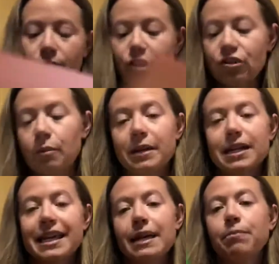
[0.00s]
So I'm going to
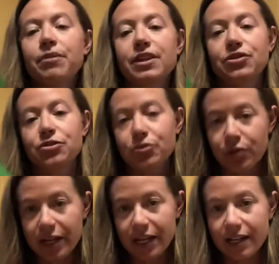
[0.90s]
keep this
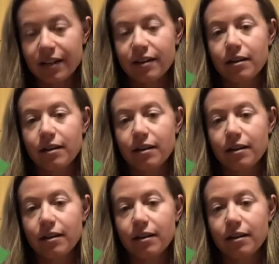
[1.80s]
green